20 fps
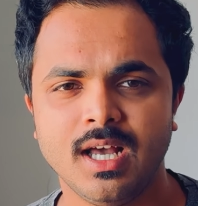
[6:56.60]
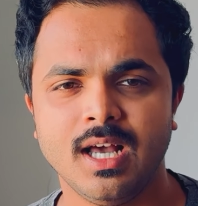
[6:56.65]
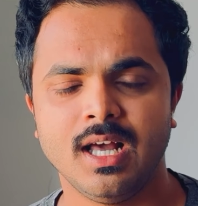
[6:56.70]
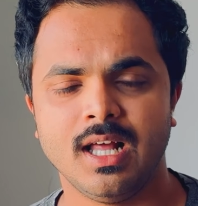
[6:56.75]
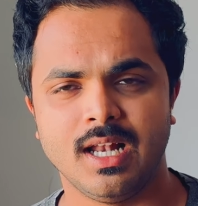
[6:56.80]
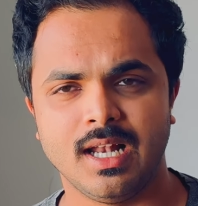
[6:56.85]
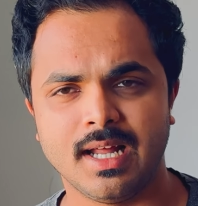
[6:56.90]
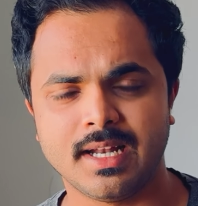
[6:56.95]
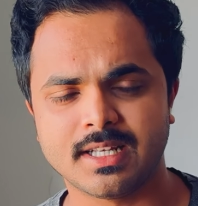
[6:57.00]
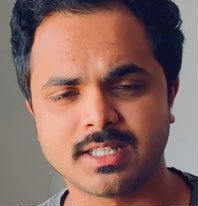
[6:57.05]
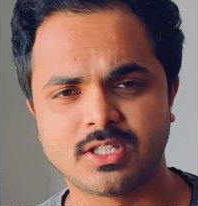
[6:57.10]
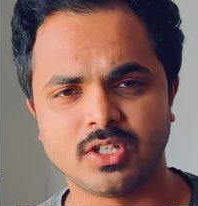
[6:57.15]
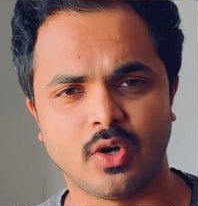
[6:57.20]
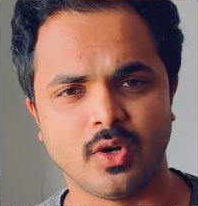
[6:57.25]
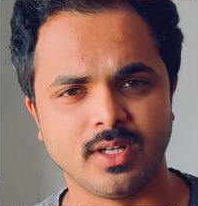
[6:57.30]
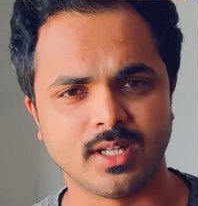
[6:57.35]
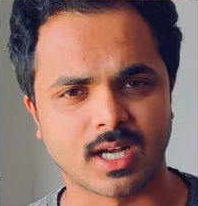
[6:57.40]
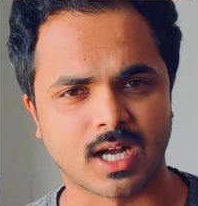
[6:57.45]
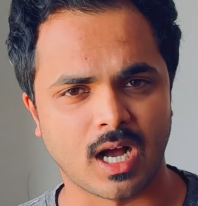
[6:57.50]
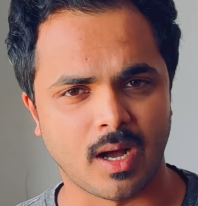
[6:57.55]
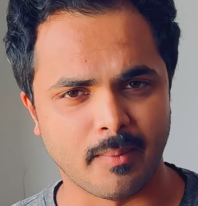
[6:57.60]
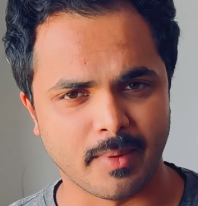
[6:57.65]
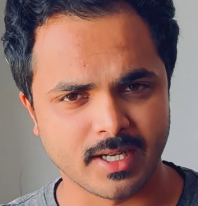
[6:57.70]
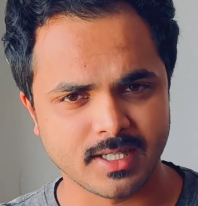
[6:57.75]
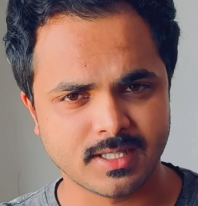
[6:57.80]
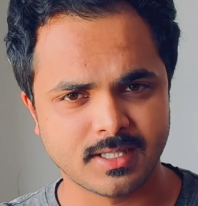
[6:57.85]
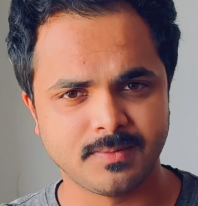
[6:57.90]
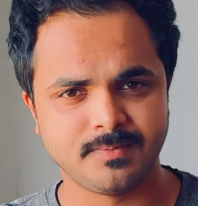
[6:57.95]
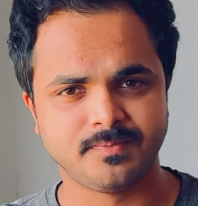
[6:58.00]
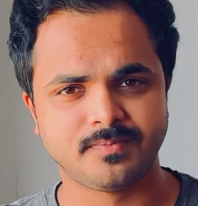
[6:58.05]
Let us know in the
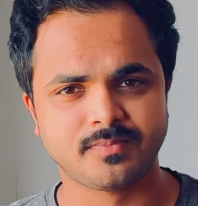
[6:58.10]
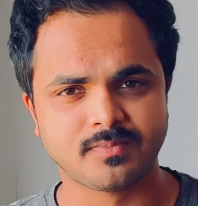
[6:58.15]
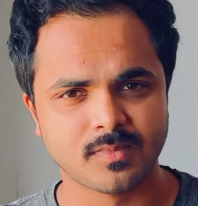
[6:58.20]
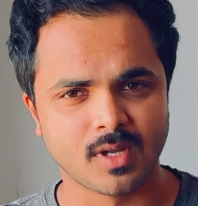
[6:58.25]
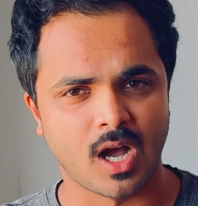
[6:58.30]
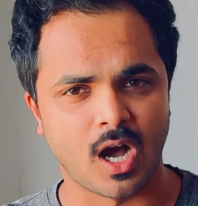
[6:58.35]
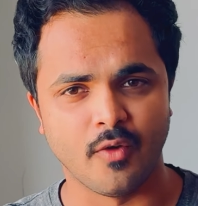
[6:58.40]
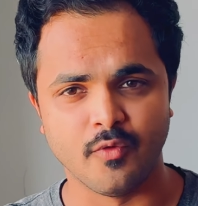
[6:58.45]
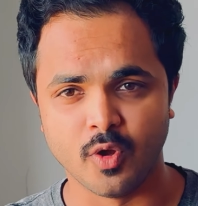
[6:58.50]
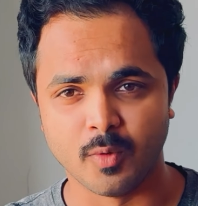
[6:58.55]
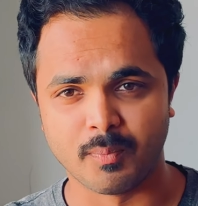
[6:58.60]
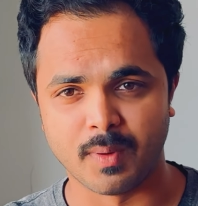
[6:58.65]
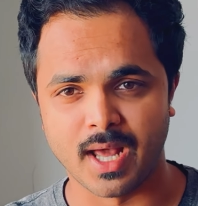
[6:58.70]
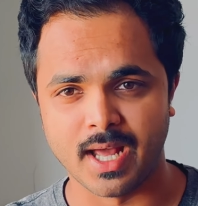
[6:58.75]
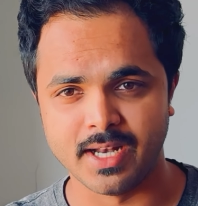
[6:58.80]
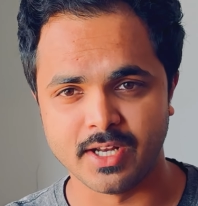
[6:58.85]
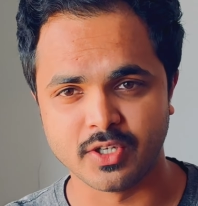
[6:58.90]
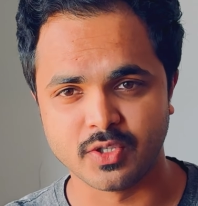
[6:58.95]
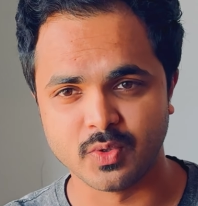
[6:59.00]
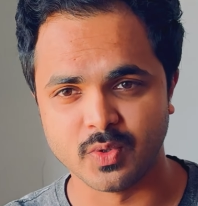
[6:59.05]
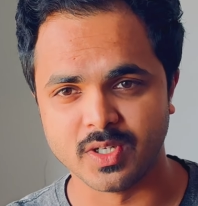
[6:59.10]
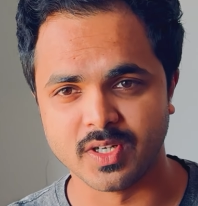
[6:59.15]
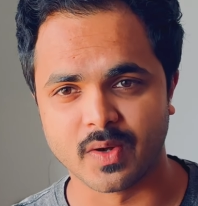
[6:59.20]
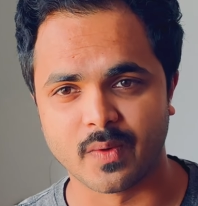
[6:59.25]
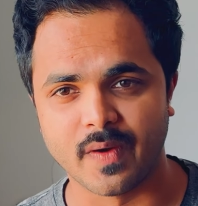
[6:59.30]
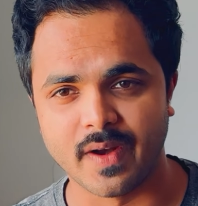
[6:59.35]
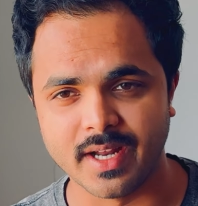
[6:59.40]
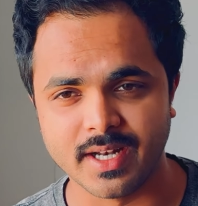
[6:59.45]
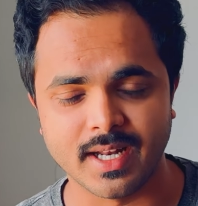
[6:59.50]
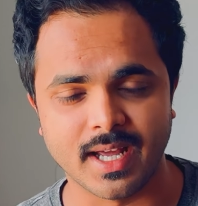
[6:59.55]
comments how you're planning to
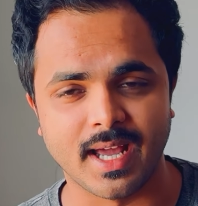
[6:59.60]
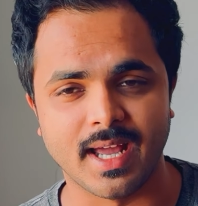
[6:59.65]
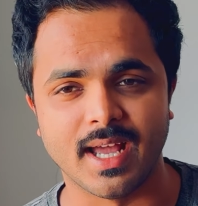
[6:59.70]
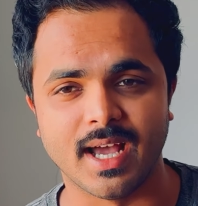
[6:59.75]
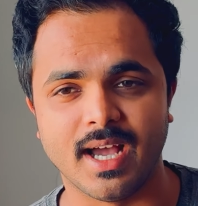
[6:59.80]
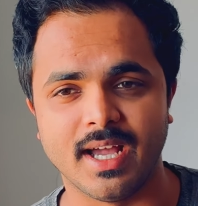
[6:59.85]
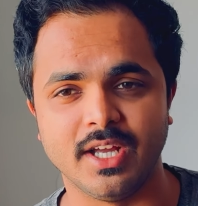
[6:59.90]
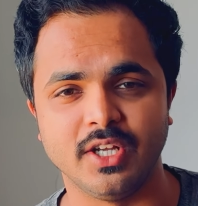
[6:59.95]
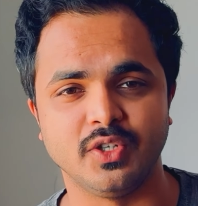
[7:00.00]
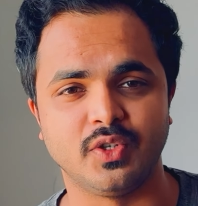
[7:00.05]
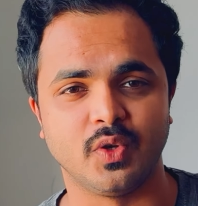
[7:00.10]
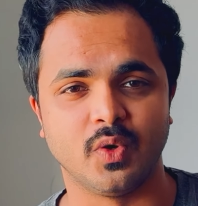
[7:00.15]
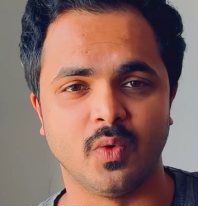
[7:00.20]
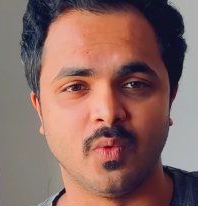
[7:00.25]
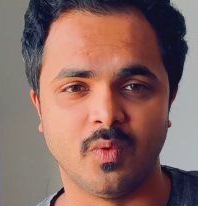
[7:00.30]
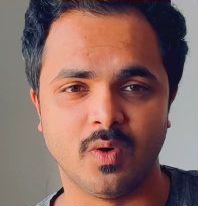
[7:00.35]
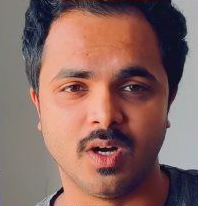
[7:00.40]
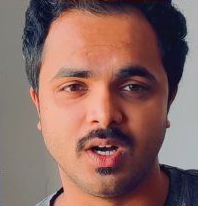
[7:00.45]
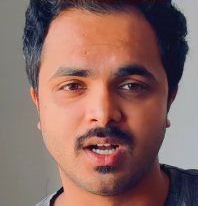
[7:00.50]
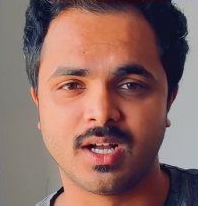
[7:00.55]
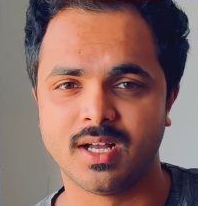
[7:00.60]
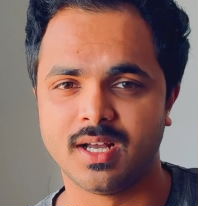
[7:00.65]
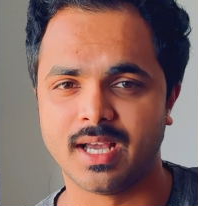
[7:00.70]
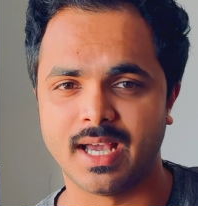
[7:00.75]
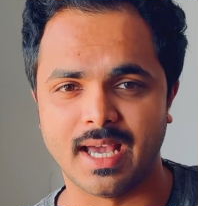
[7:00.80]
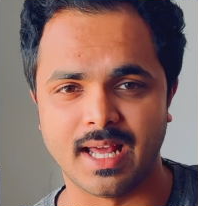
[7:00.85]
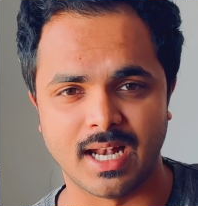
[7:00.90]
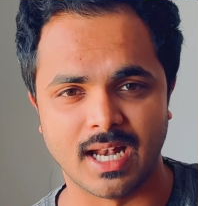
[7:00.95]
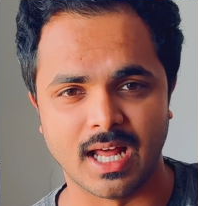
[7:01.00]
integrate AI into your work and